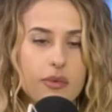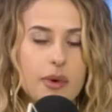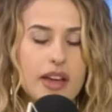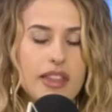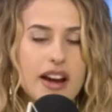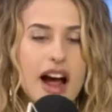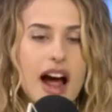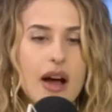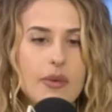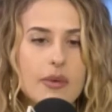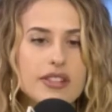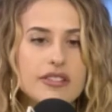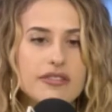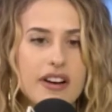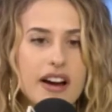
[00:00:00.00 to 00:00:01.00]
The way that I
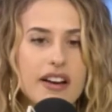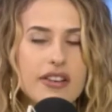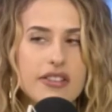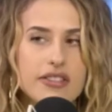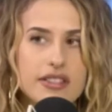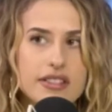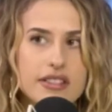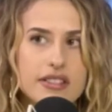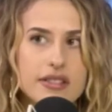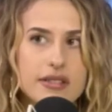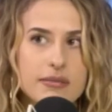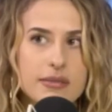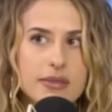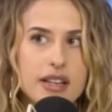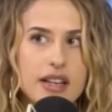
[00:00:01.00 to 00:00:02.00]
would define
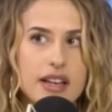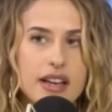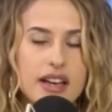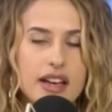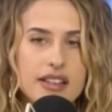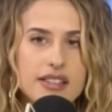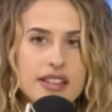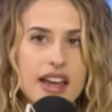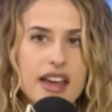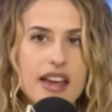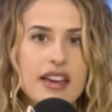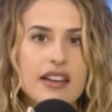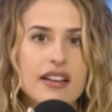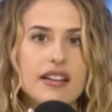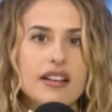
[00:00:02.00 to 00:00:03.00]
narcissism is
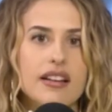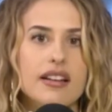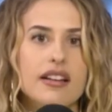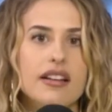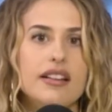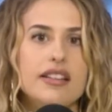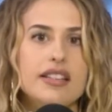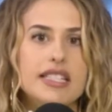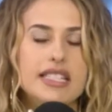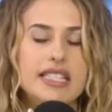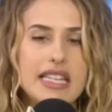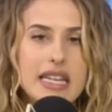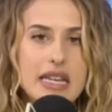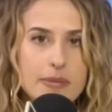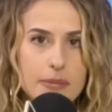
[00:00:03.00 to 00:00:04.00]
a
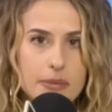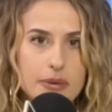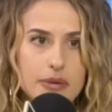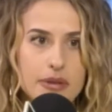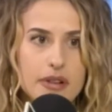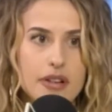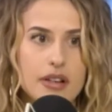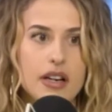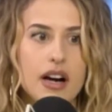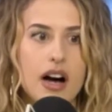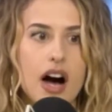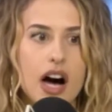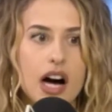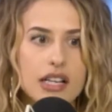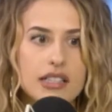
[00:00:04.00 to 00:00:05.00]
deep,
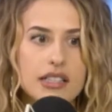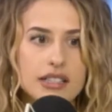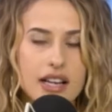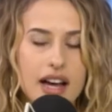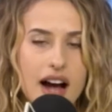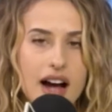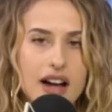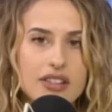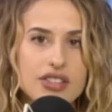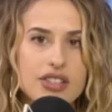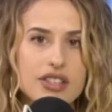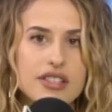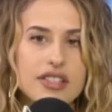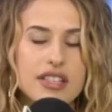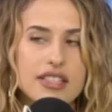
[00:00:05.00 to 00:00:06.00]

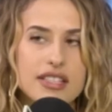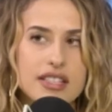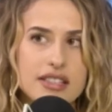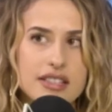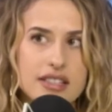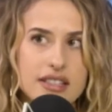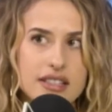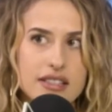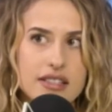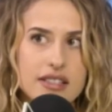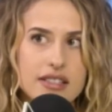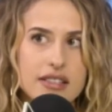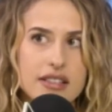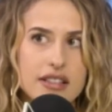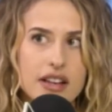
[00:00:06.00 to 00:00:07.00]
unconscious
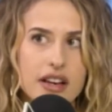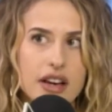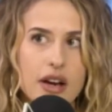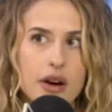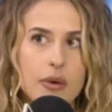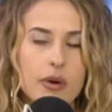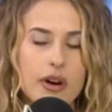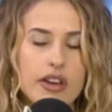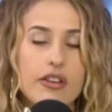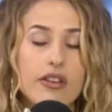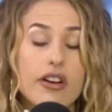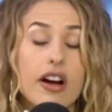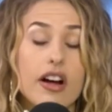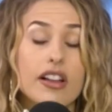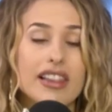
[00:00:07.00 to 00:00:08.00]
existence where
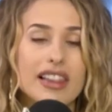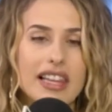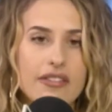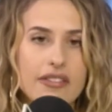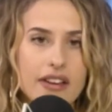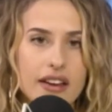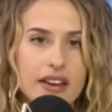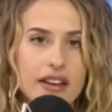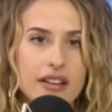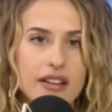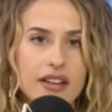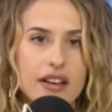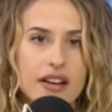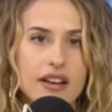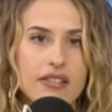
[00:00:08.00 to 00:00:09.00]
you're living
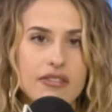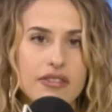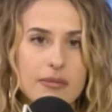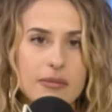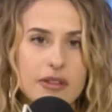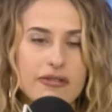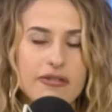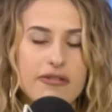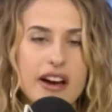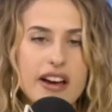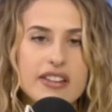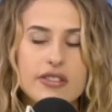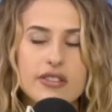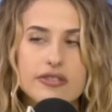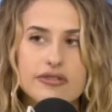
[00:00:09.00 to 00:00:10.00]
from the
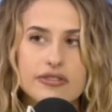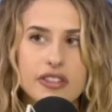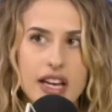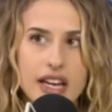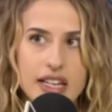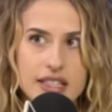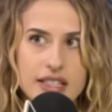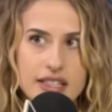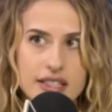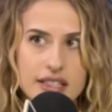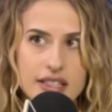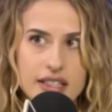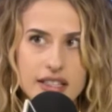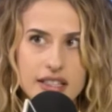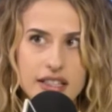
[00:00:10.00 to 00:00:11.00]
fight or flight
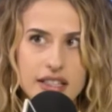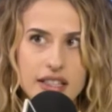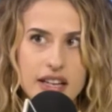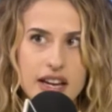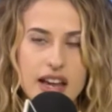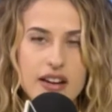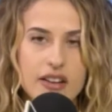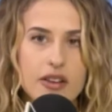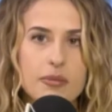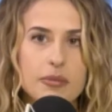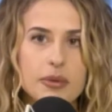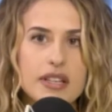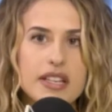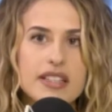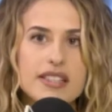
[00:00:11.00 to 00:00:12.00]
in a
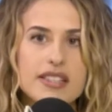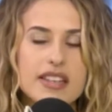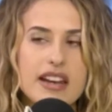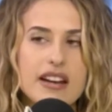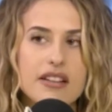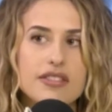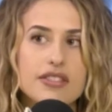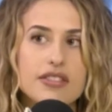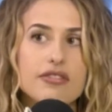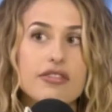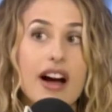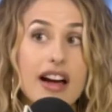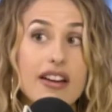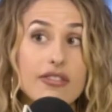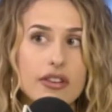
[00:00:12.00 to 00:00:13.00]
complete state of
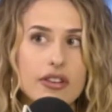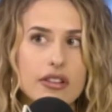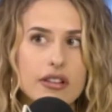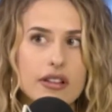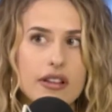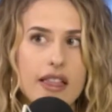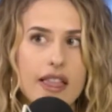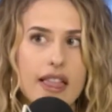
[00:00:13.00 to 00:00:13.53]
survival